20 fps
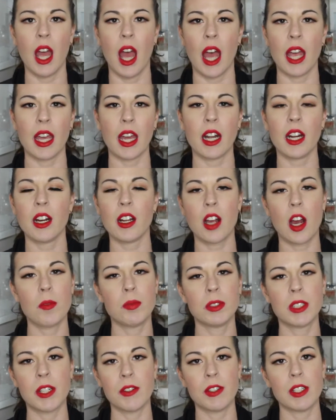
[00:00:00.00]
I got it a
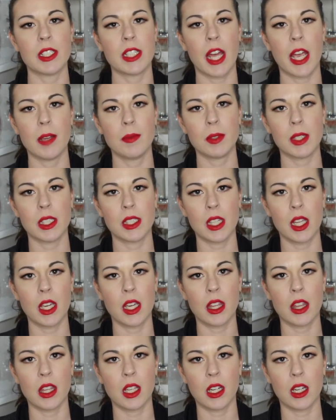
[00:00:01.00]
couple different times as
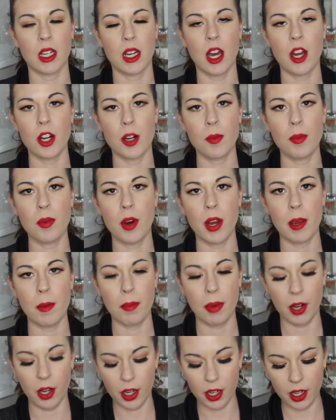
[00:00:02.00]
like the 100-point
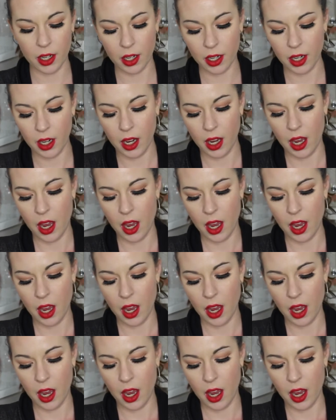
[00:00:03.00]
perk.